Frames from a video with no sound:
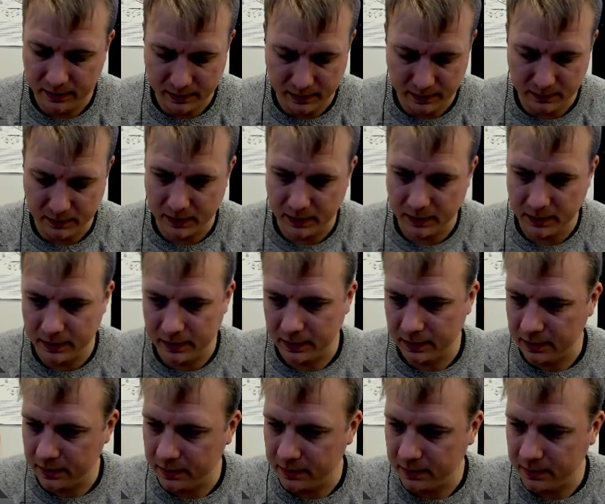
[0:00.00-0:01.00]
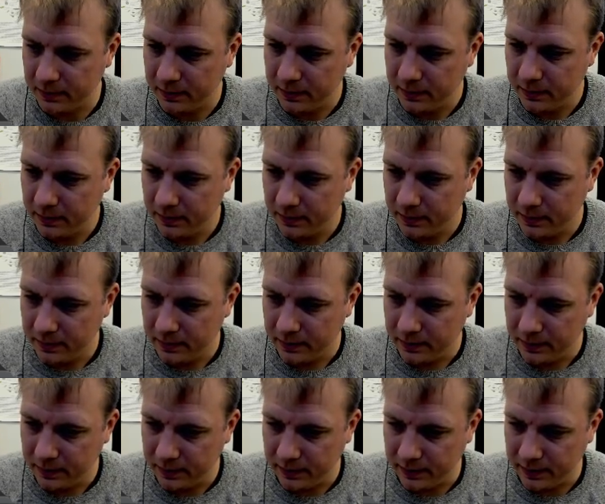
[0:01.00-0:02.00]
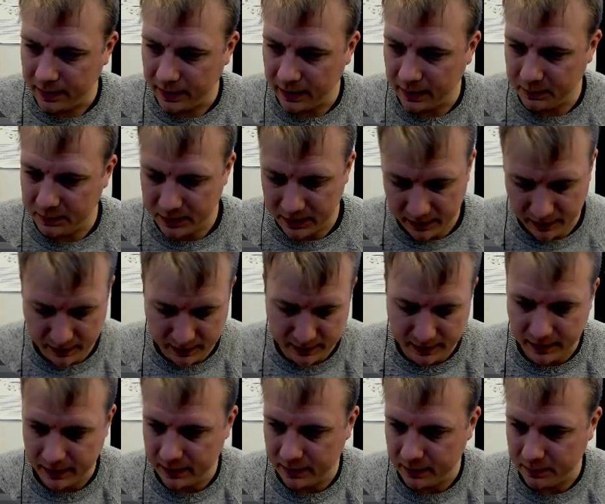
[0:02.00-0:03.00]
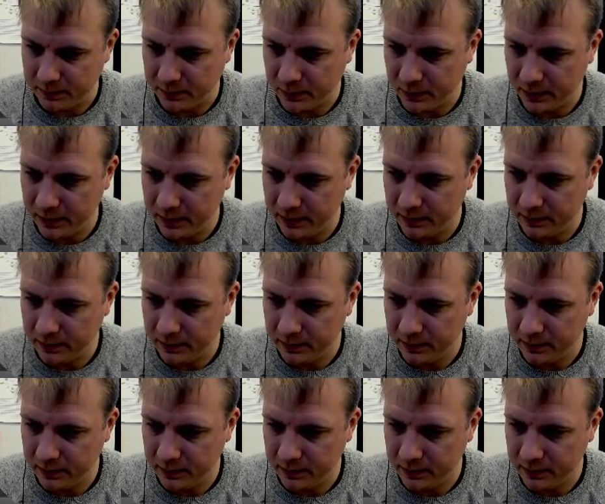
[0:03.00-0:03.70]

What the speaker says: We're going to encapsulate that in a print.